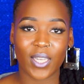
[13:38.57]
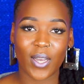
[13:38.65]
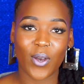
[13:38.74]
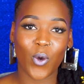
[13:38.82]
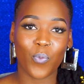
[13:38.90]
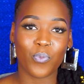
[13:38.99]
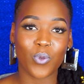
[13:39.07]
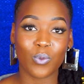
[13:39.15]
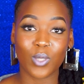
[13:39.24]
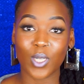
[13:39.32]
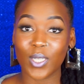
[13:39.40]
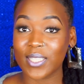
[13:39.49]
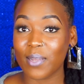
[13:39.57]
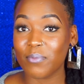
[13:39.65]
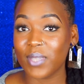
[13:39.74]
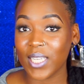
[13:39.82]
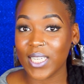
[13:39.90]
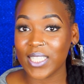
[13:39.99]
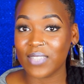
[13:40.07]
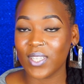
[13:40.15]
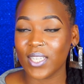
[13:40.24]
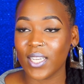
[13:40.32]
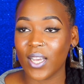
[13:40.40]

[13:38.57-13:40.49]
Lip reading: I hope you learned something in this video.